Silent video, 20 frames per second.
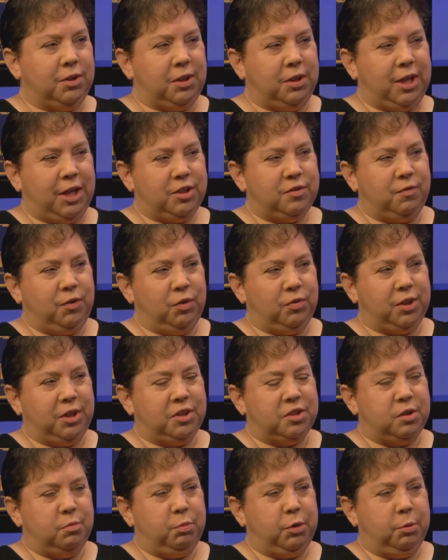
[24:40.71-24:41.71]
The last few
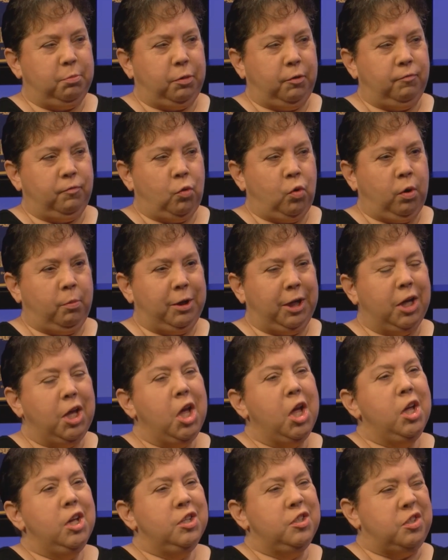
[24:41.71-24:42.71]
things have been performing.
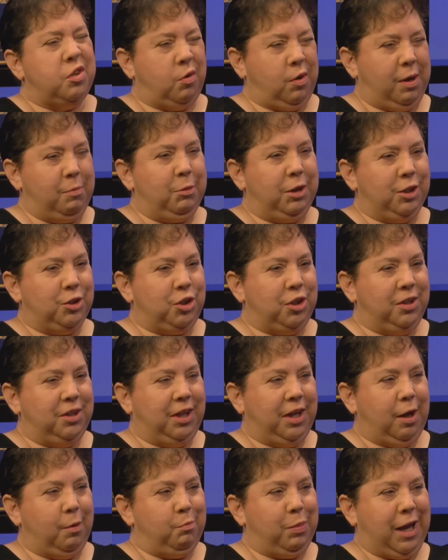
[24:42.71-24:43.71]
So I'm itching to
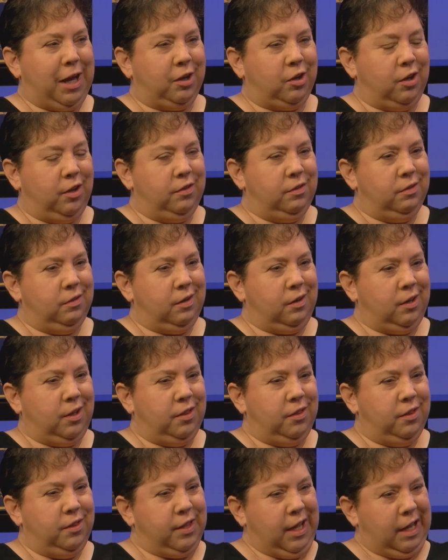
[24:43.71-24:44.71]
get back on
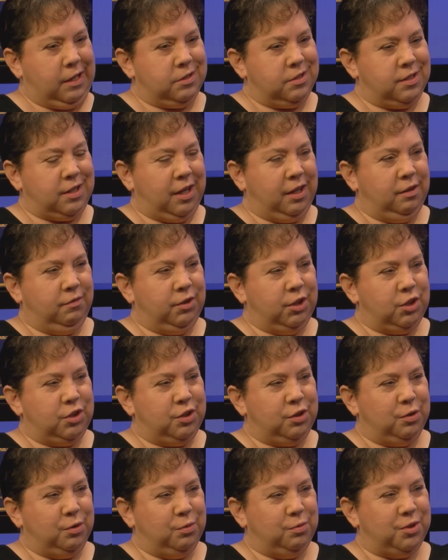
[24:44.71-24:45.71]
that side of it
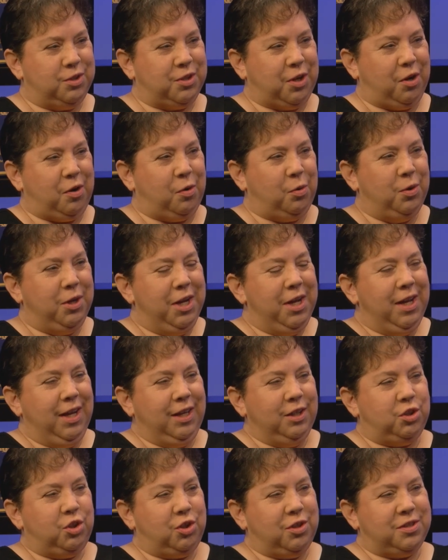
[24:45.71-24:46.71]
too. So
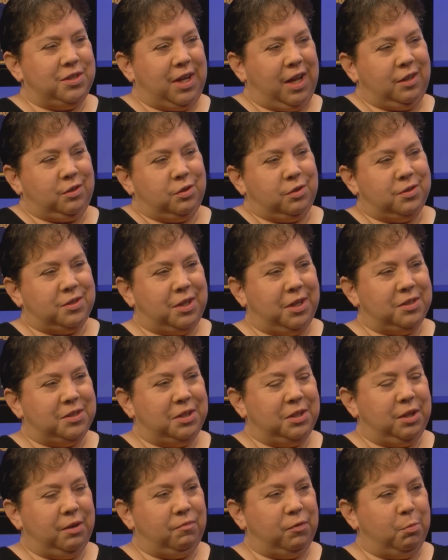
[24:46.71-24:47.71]
it's just
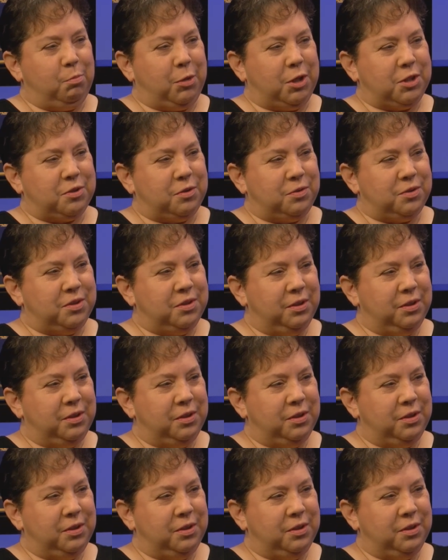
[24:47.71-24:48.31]
exercising different muscles.